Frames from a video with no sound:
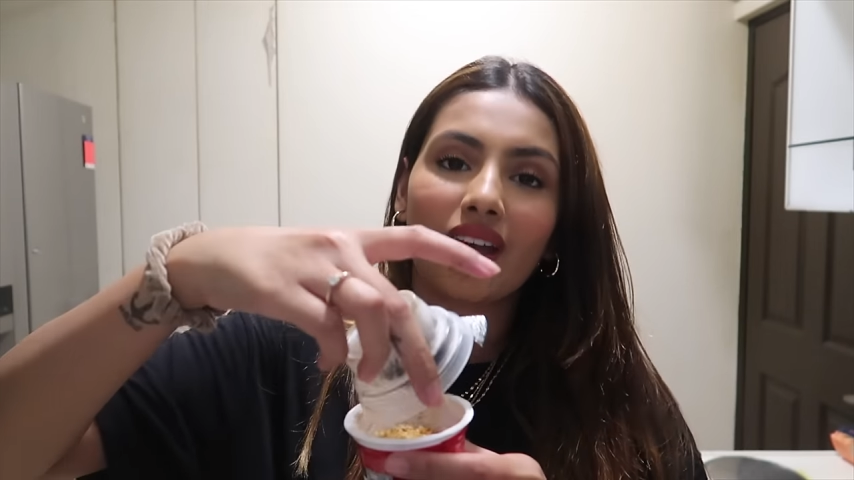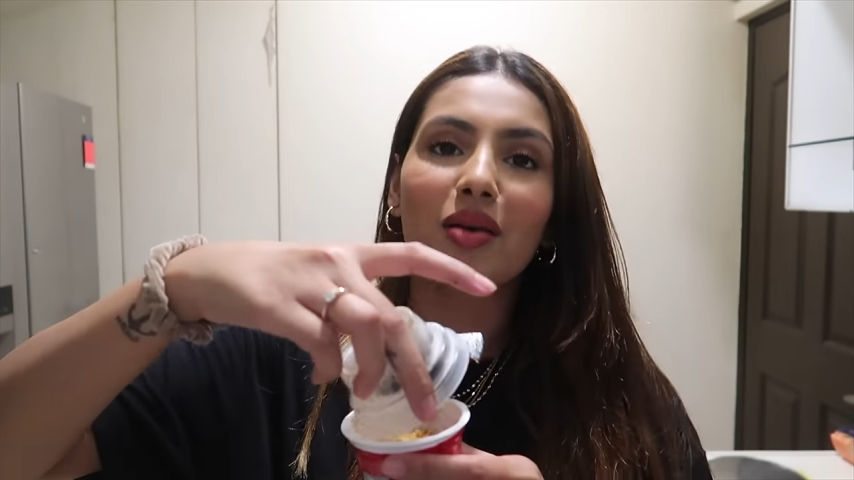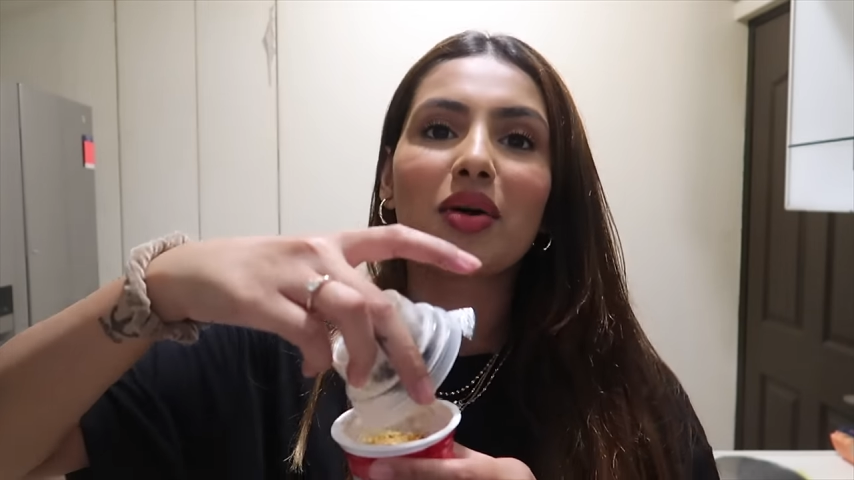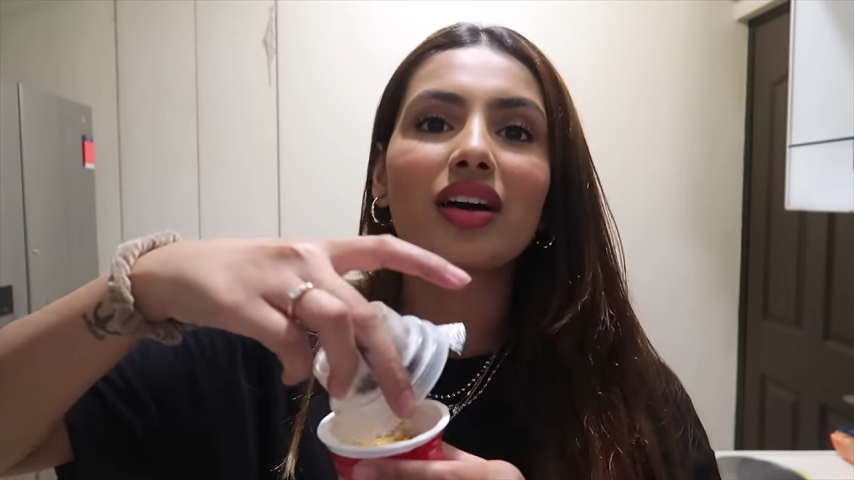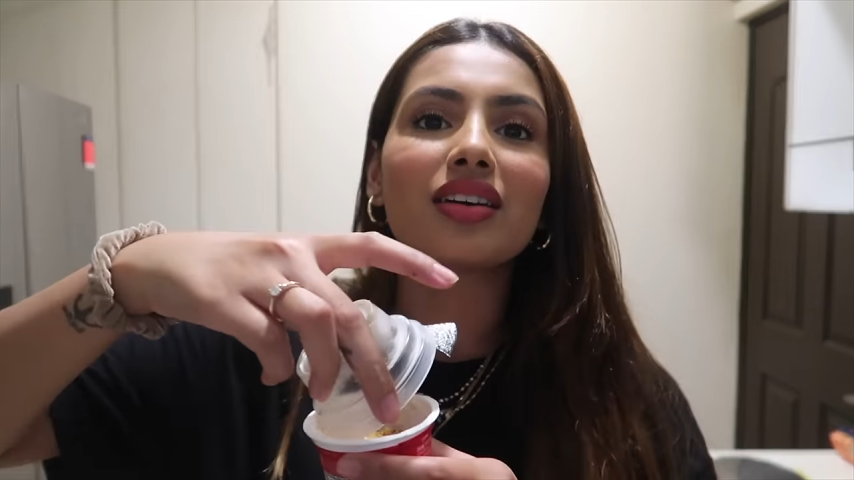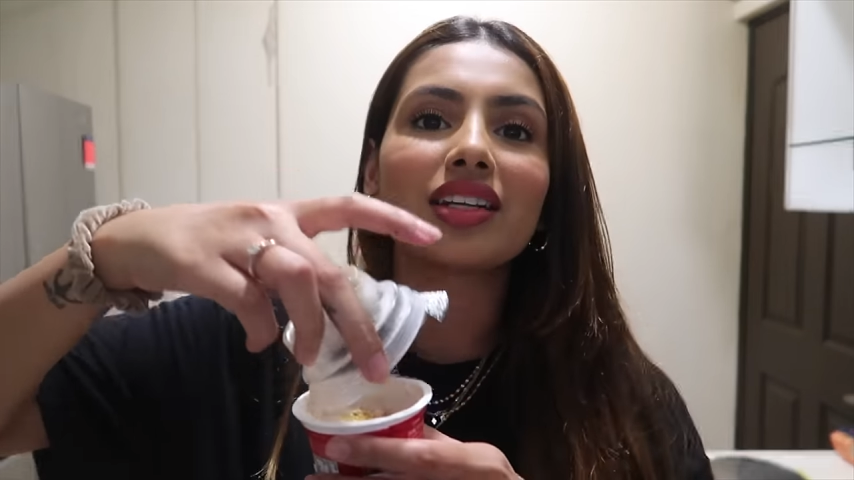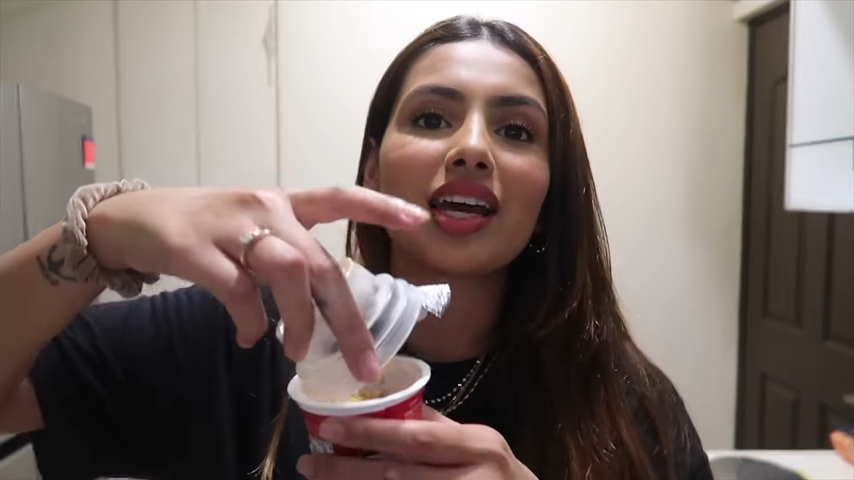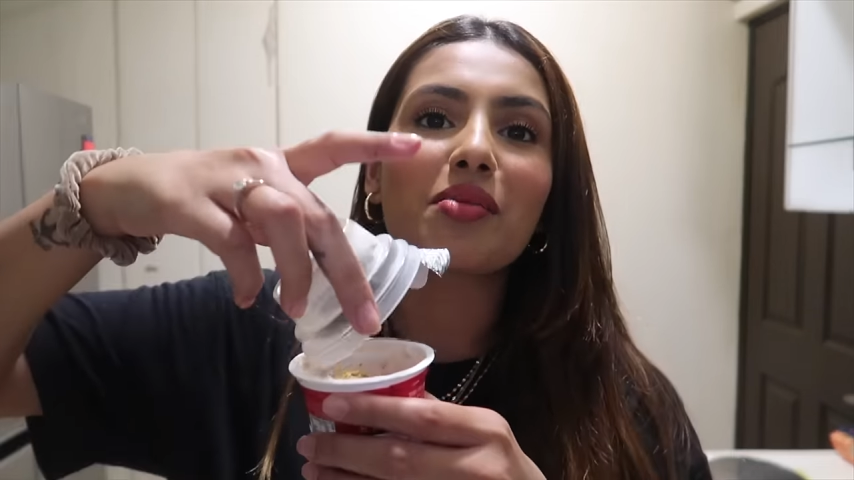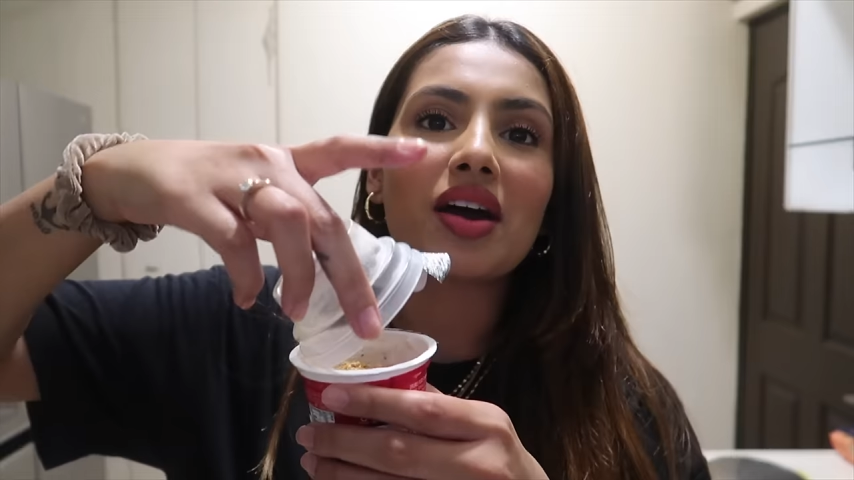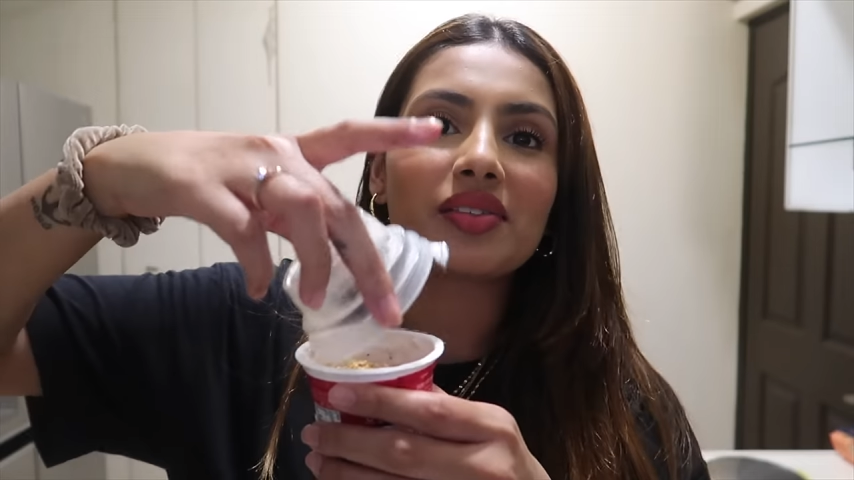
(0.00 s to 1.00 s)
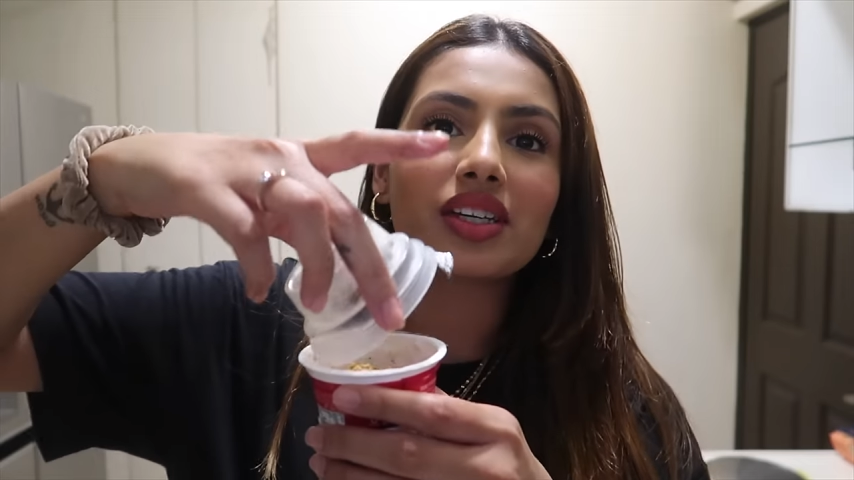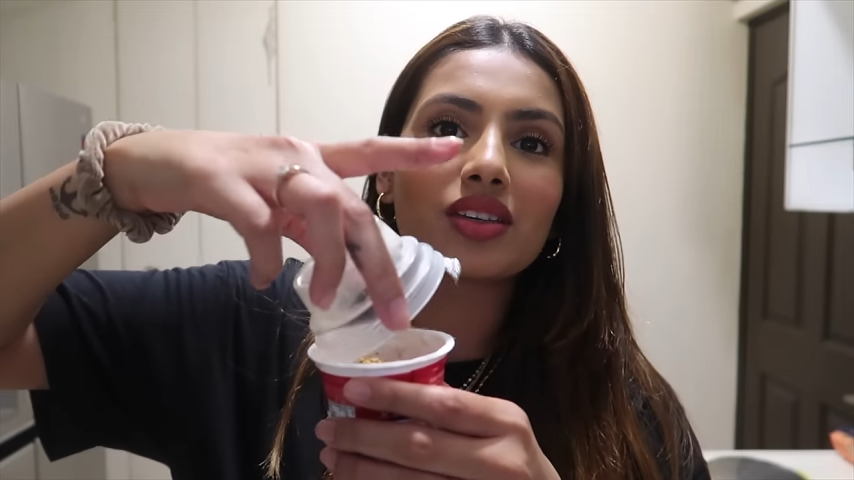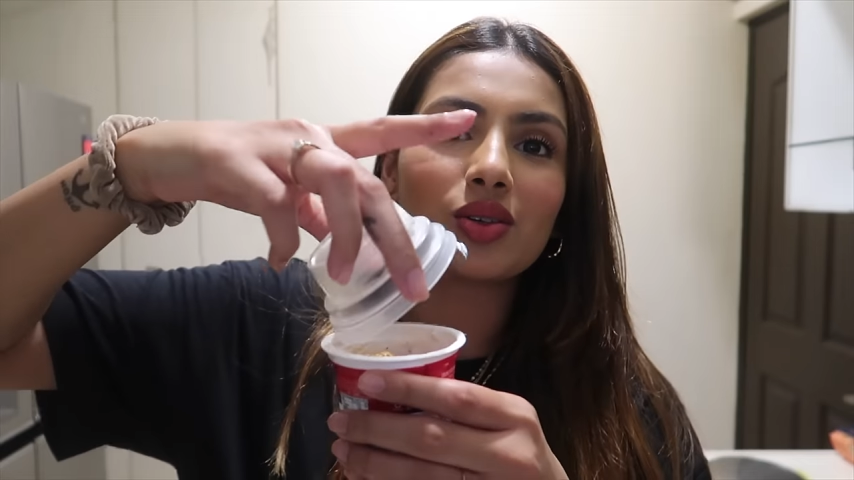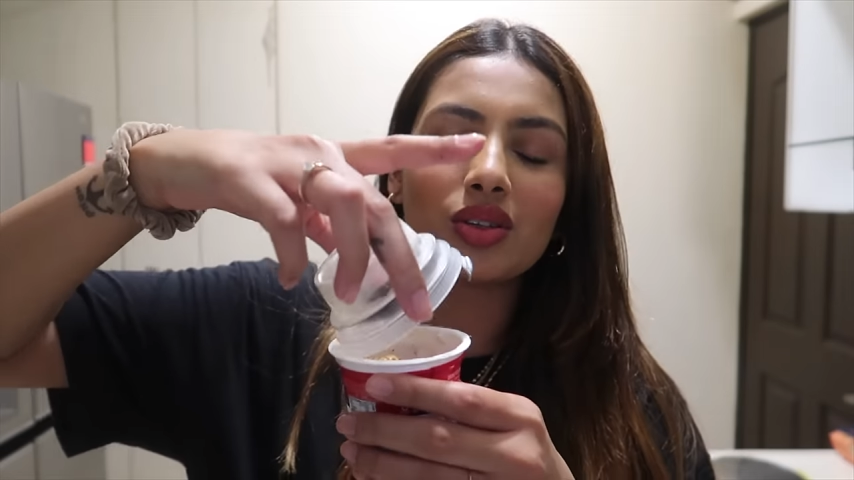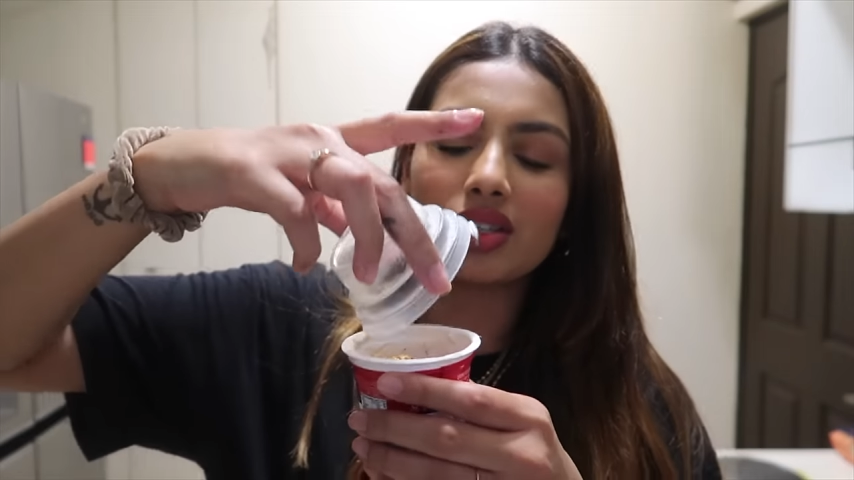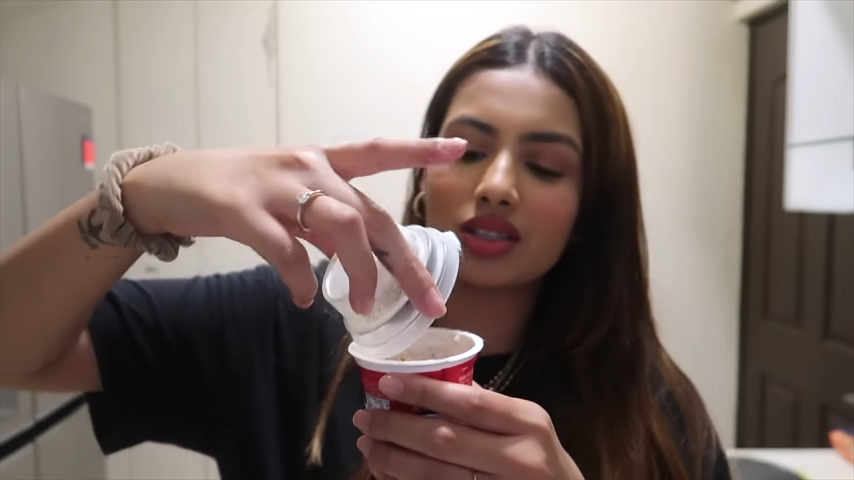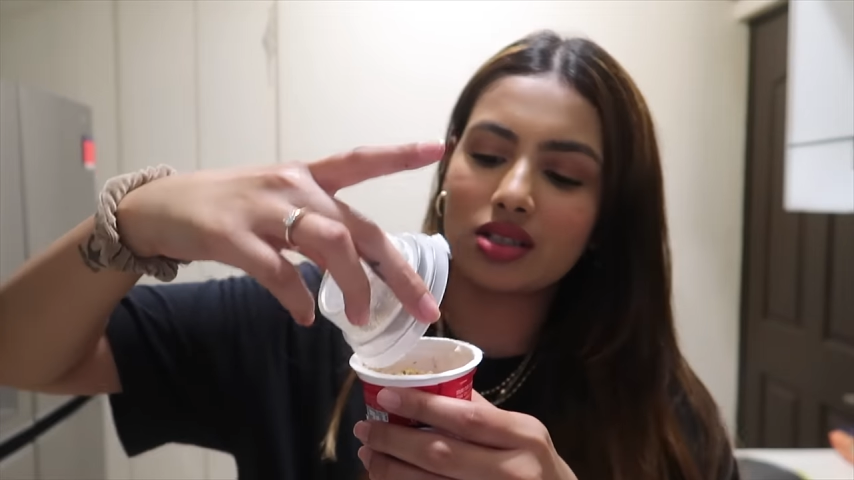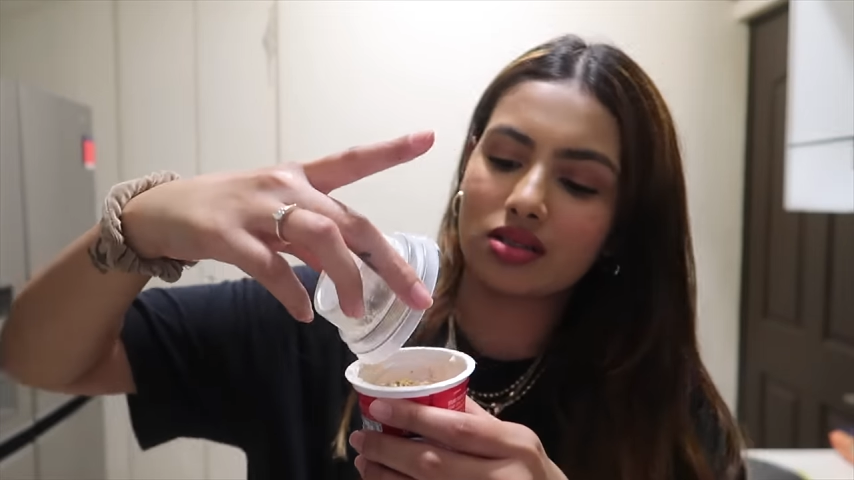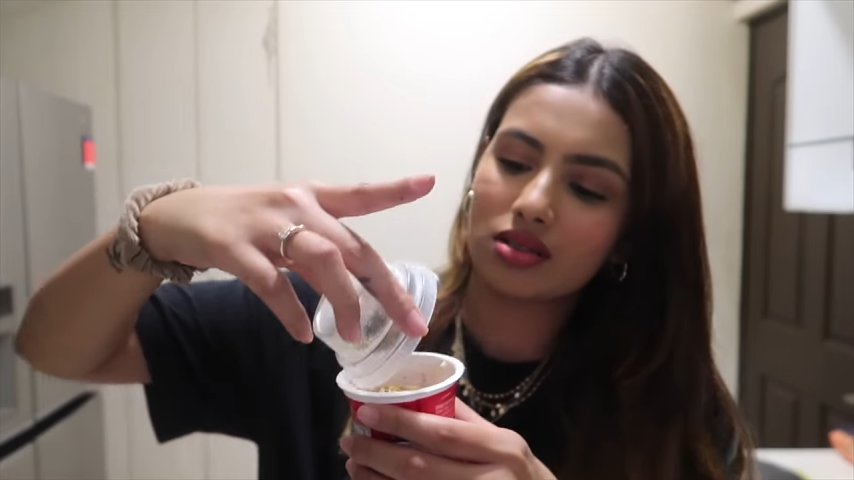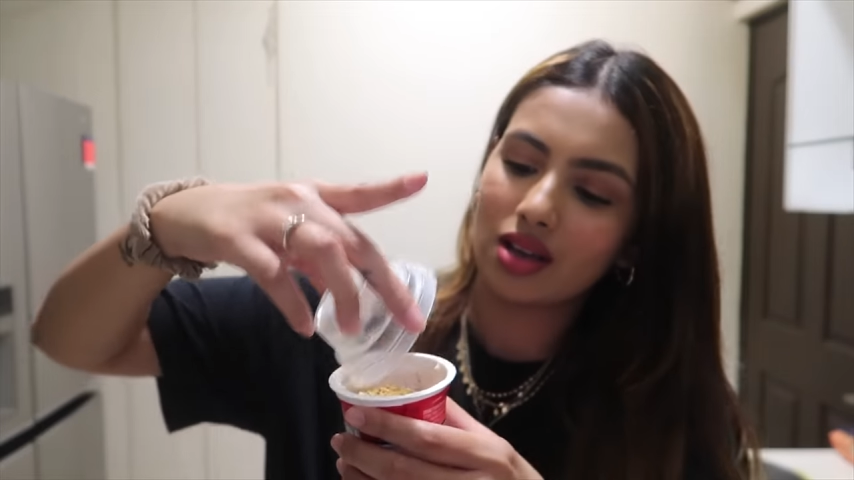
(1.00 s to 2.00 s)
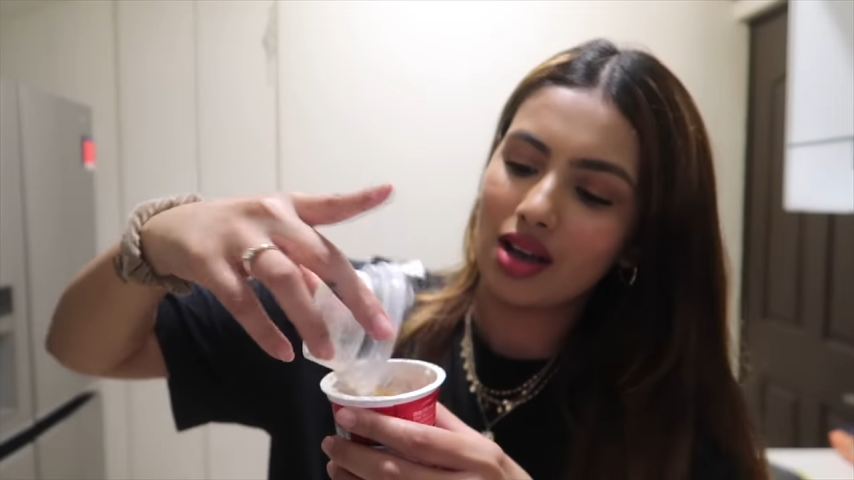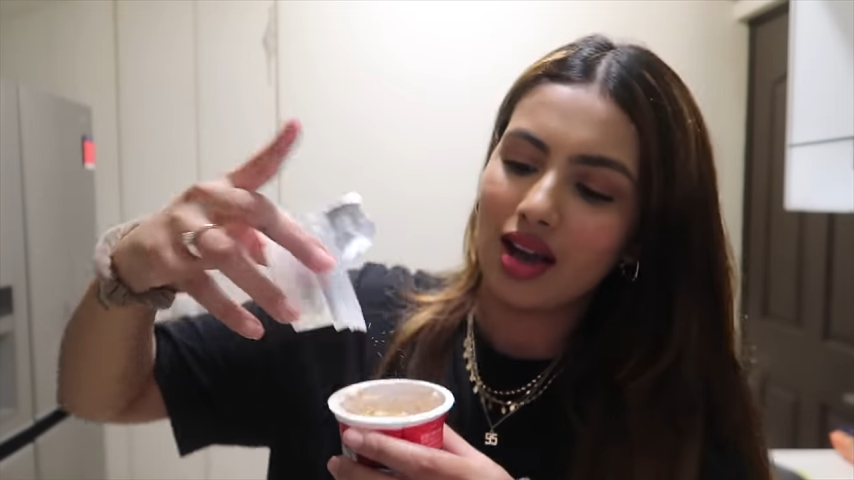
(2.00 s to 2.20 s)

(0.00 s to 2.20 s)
I'm hungry, I'm having yogurt